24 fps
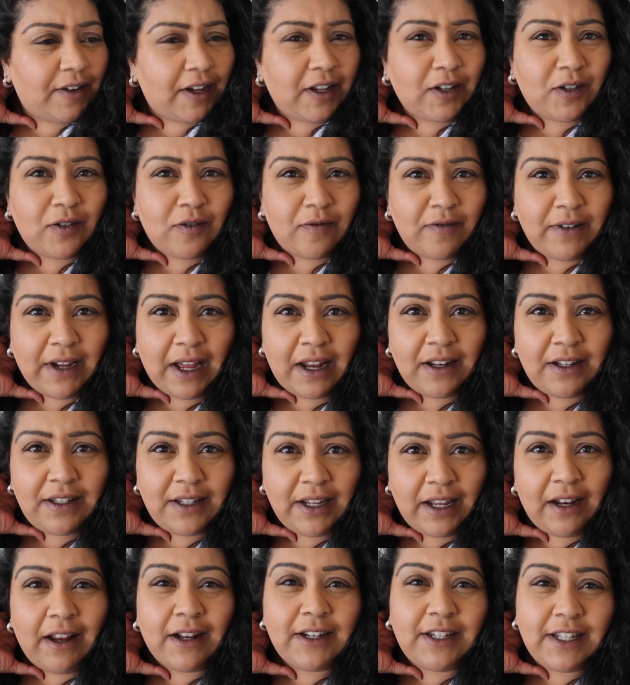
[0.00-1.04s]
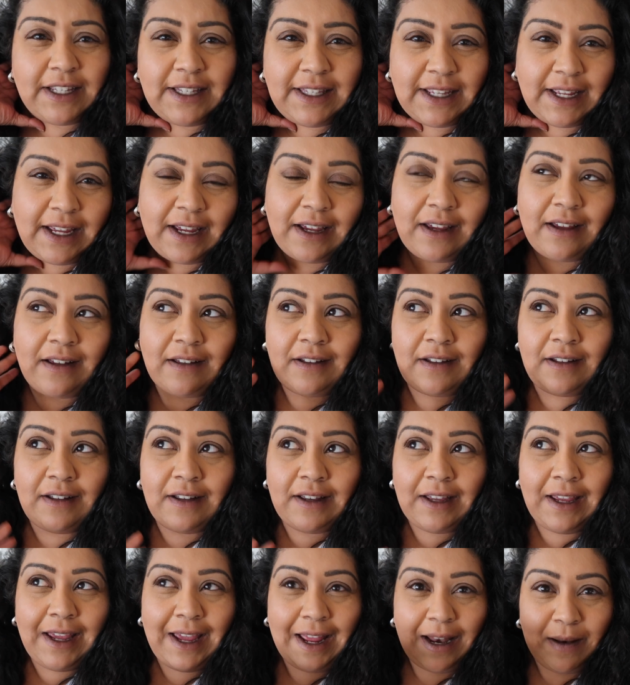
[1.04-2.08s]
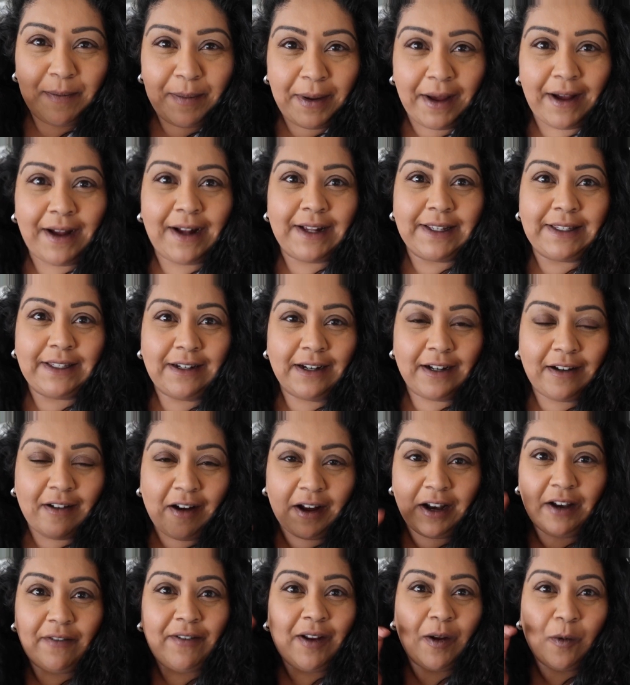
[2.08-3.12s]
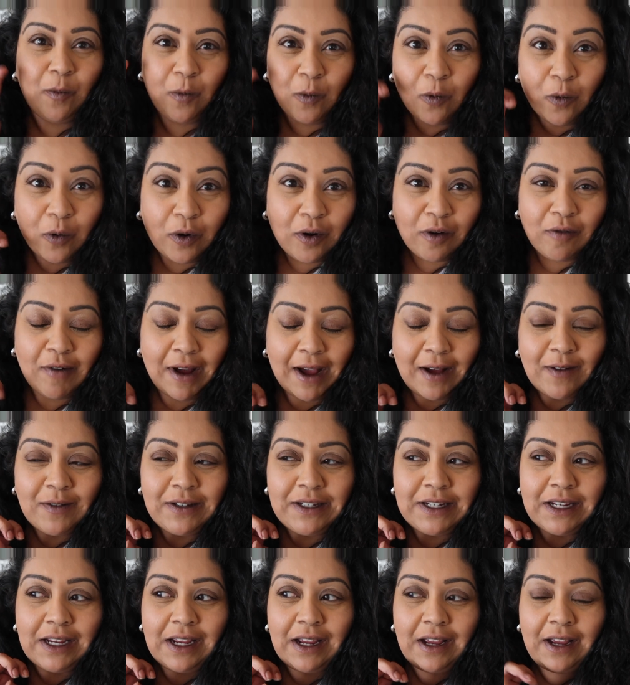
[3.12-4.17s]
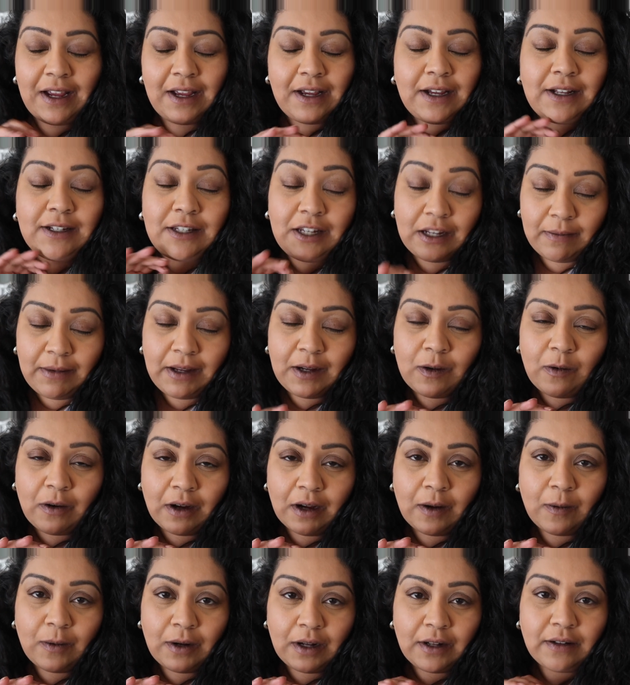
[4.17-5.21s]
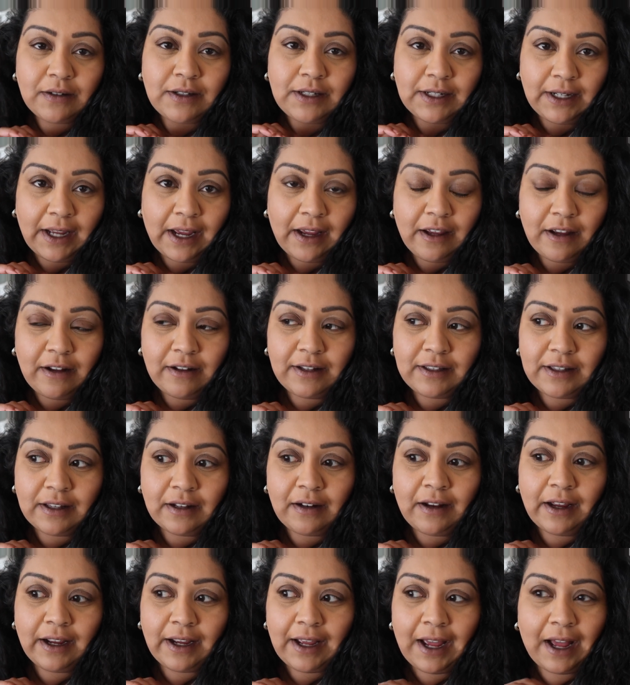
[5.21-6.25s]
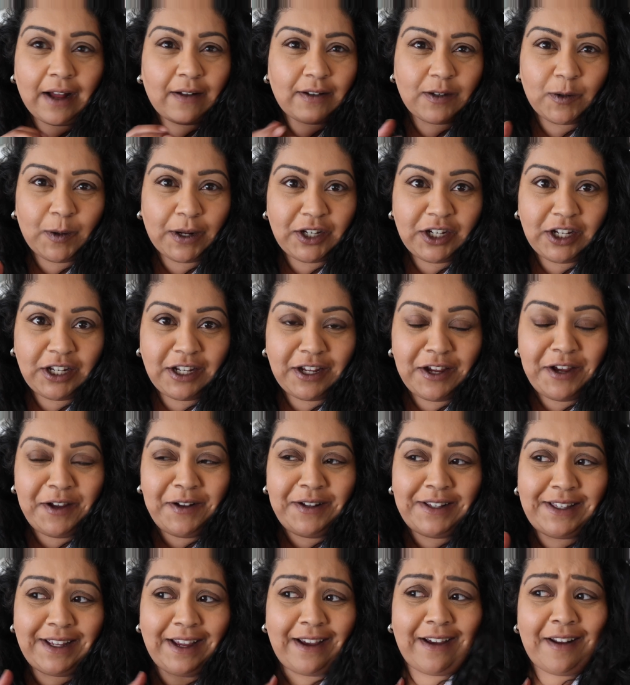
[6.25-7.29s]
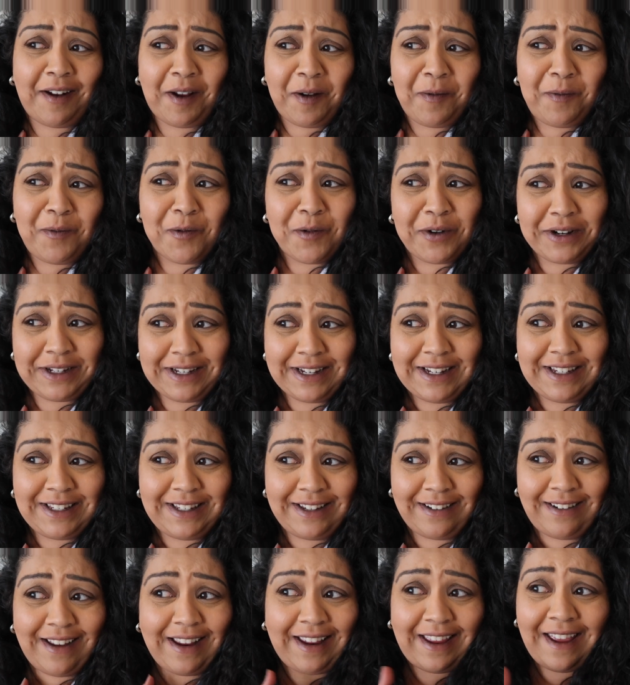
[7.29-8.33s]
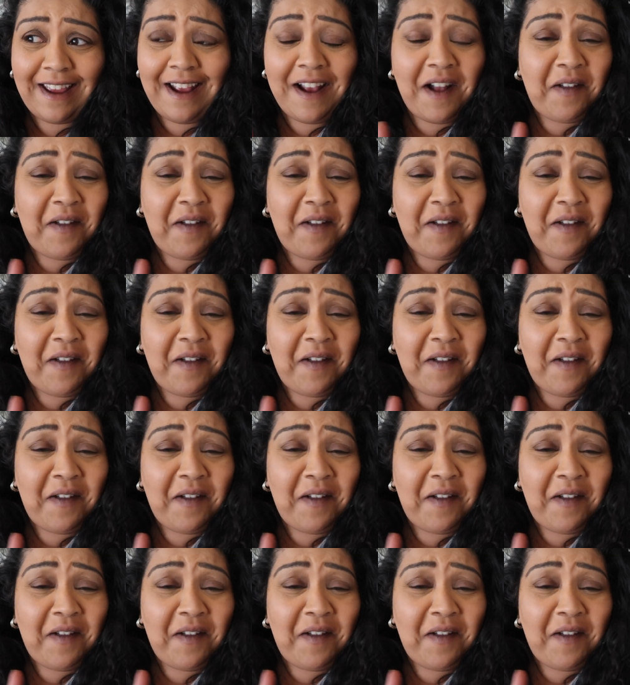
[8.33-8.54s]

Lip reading: Virtual reality, like to see it in person and kind of like walk around it. Took me quite a while to get used to like how to actually use it. And I walked into like